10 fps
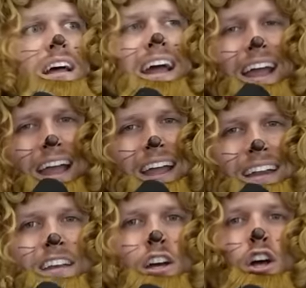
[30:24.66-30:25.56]

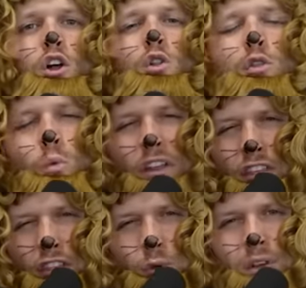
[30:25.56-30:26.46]
And with
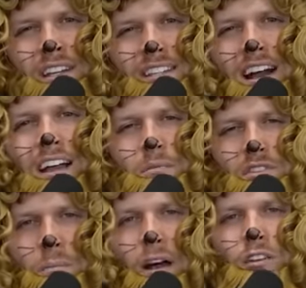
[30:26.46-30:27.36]
3 times the
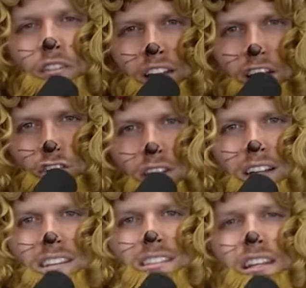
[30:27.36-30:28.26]
amount of
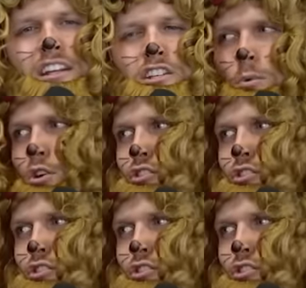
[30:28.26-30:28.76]
electrolytes as leading sports